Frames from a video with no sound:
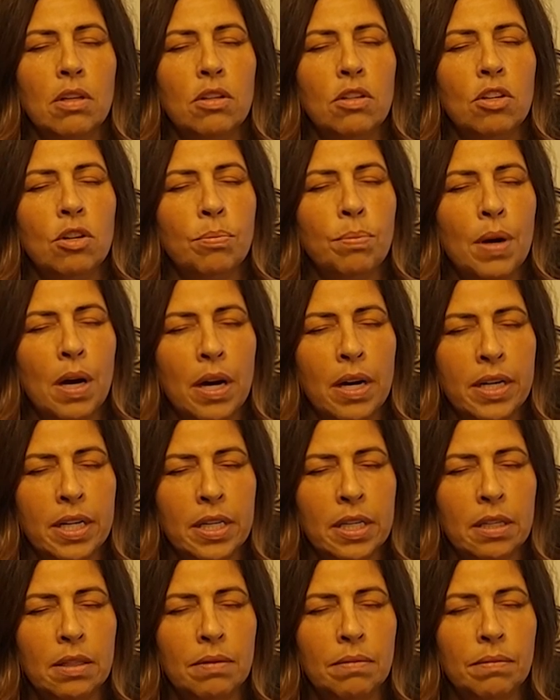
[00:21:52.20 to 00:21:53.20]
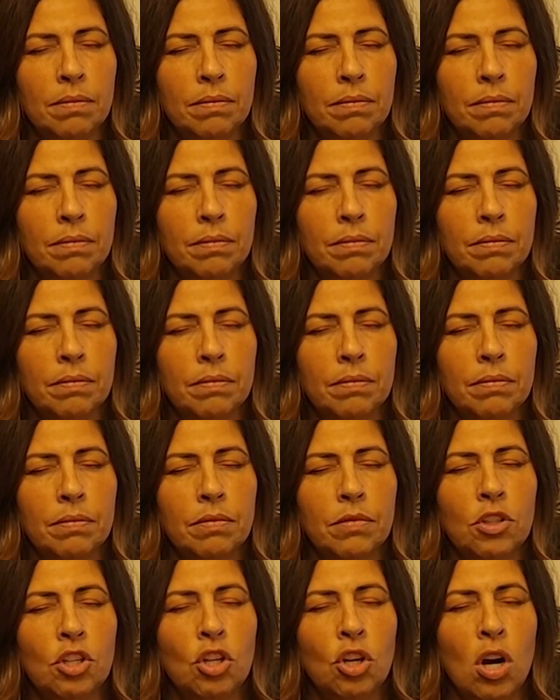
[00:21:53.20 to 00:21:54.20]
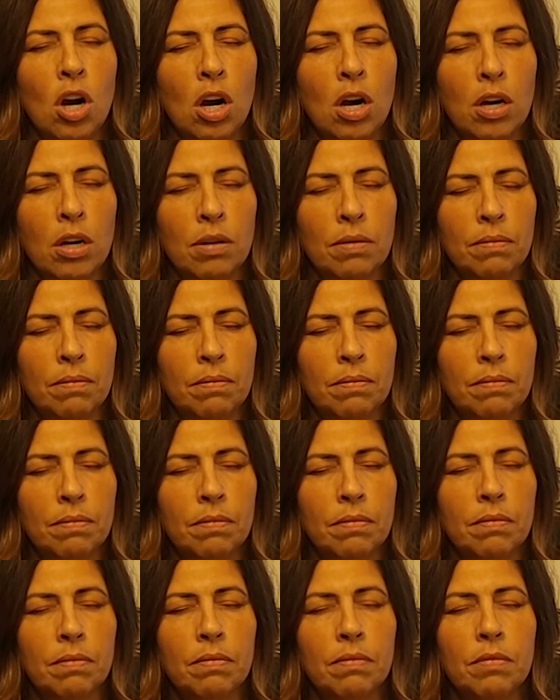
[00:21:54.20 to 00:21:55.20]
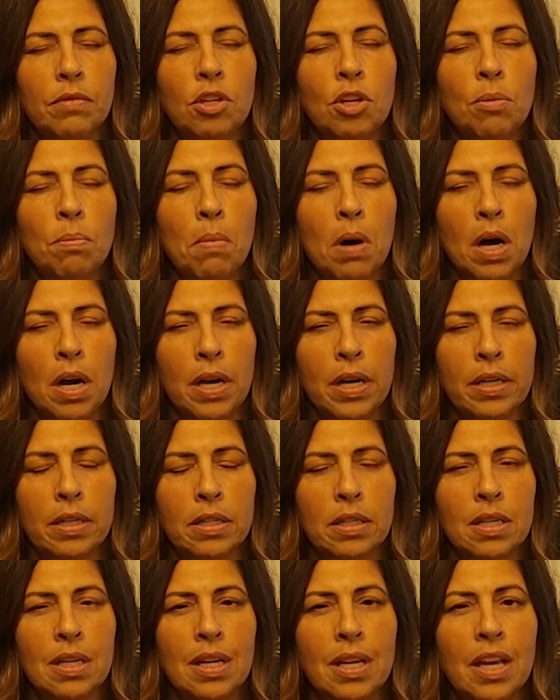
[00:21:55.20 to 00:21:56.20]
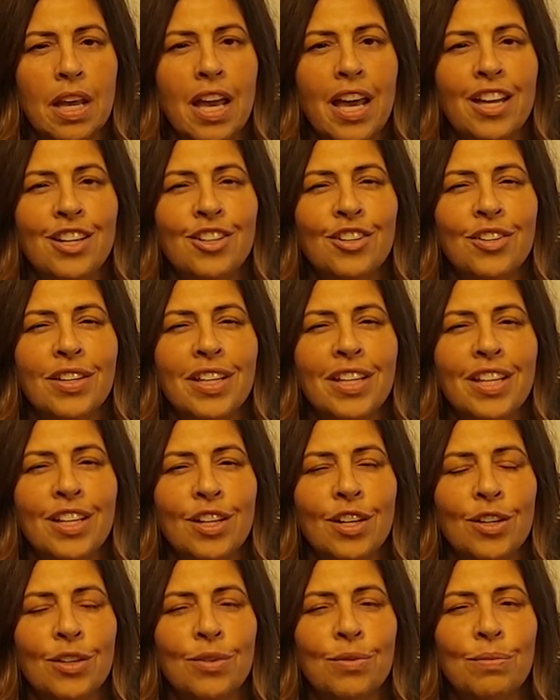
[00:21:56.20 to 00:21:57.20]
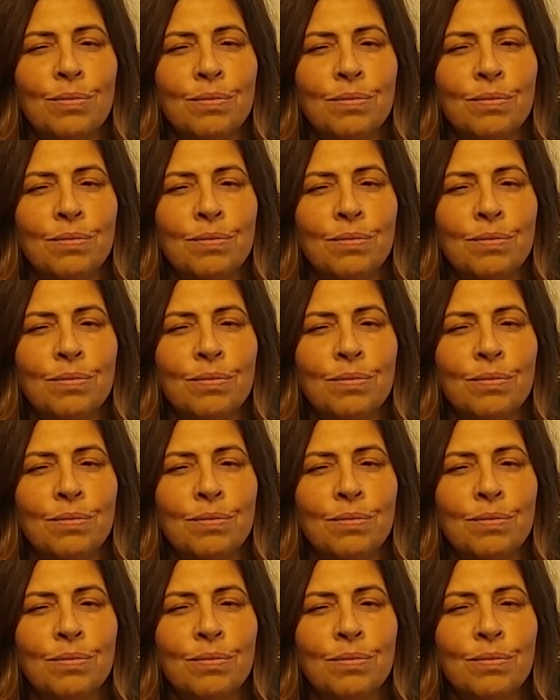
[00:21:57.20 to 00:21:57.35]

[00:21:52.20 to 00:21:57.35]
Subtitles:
your body, your heart, your mind, and your ego.